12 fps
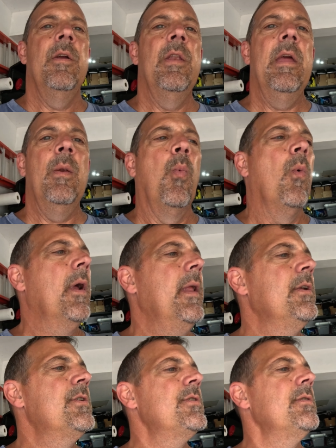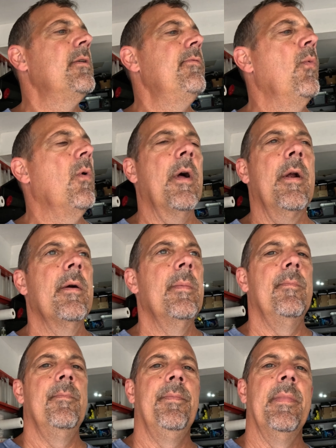You need one inch of water
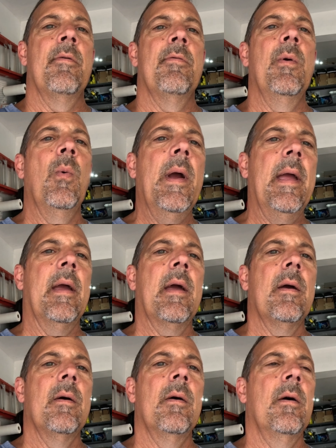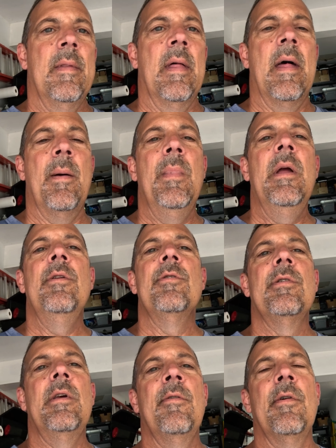every week. Now that
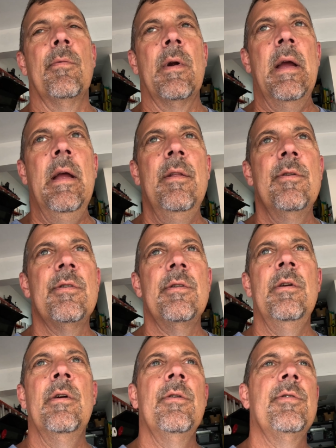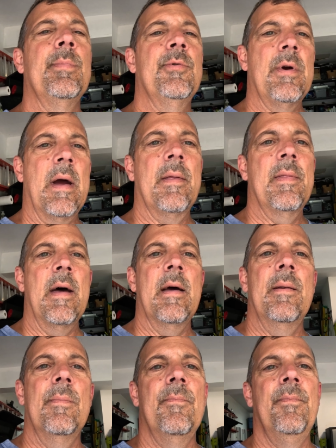means if it rains, you subtract
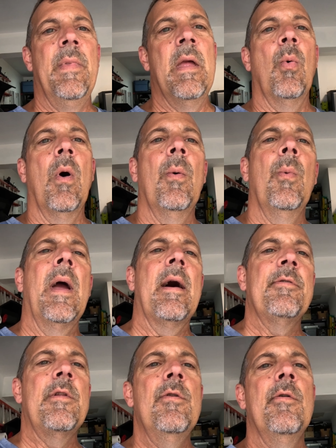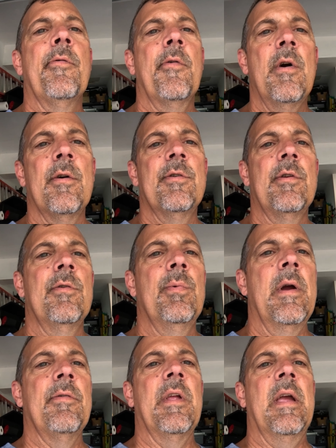that. But what we have to do first is
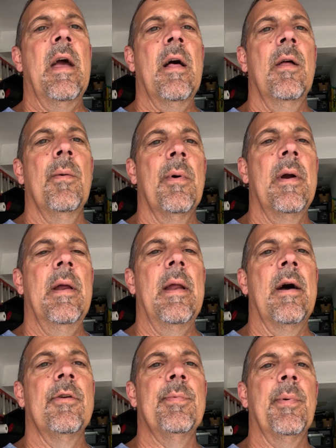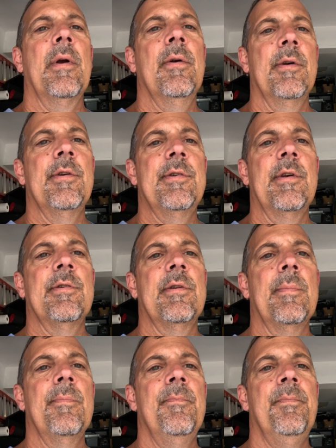we have to calibrate our sprinkler
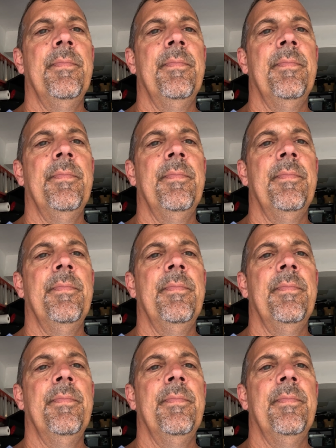system